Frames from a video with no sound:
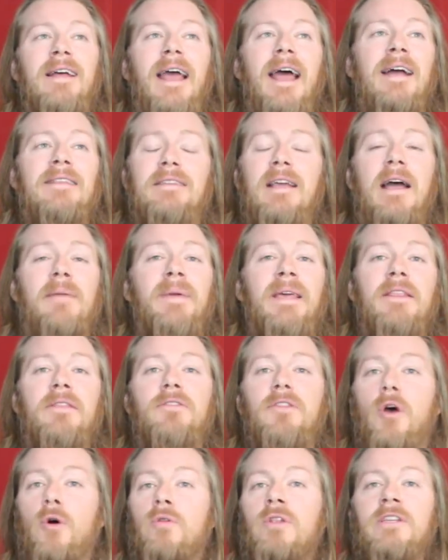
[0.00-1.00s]
I
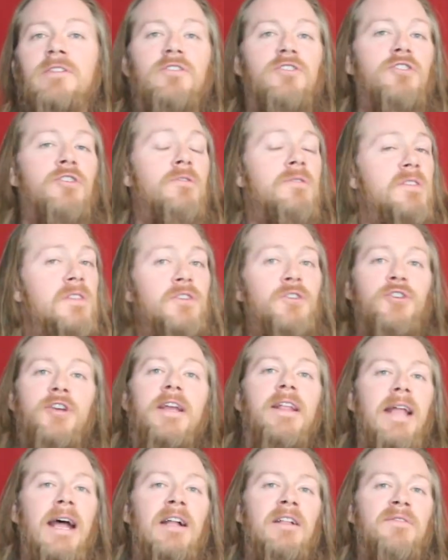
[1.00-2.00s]
mean, Nolan shoots the
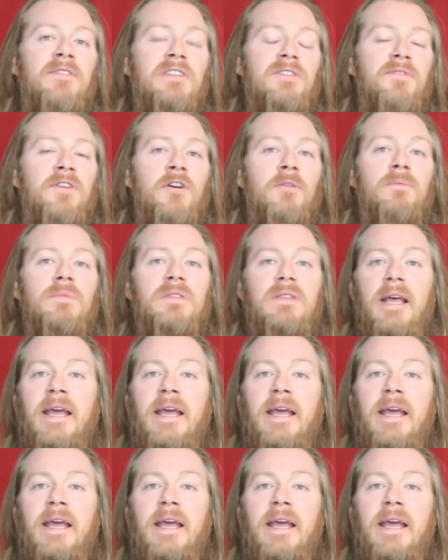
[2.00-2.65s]
shit out of his films.